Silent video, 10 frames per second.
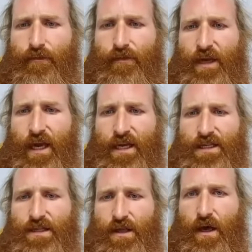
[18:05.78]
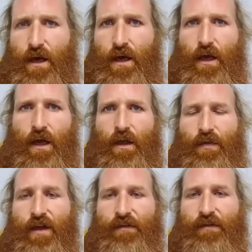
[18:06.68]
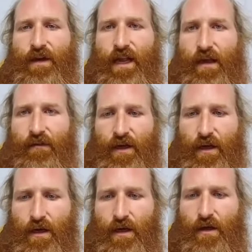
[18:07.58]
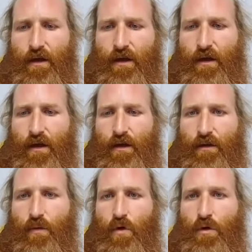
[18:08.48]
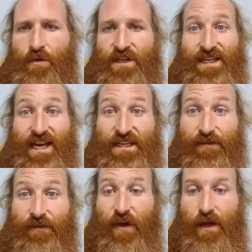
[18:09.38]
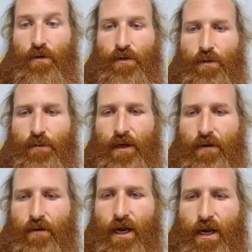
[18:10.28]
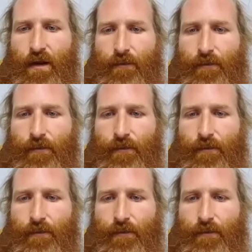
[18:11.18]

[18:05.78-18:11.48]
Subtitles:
Yes, definitely having the warmers. Yes, firewood would be great.